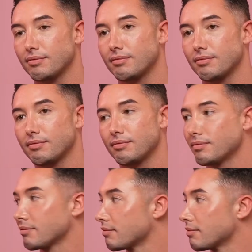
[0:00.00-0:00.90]

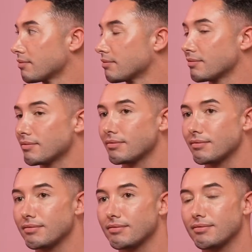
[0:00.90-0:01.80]

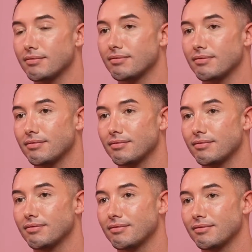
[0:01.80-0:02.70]

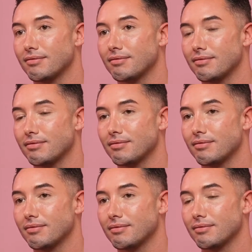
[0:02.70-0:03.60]

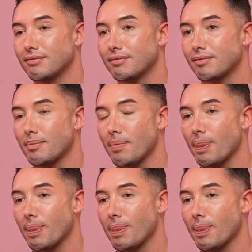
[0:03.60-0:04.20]
The person shown says nothing.